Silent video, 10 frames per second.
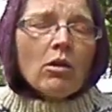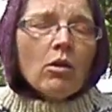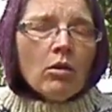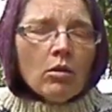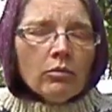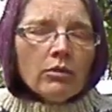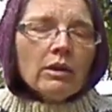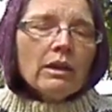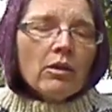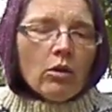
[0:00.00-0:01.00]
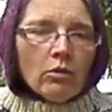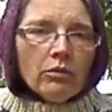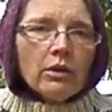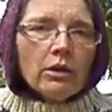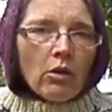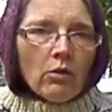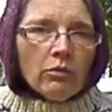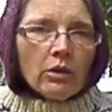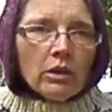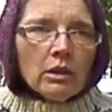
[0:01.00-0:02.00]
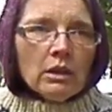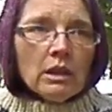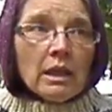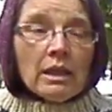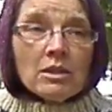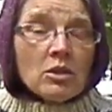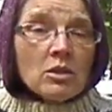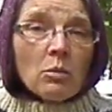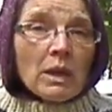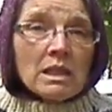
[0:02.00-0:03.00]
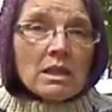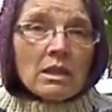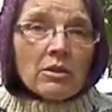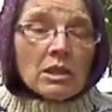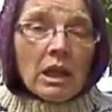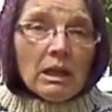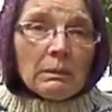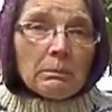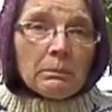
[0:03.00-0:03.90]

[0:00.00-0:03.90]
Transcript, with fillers: over and over and over. It's just a waste of their time.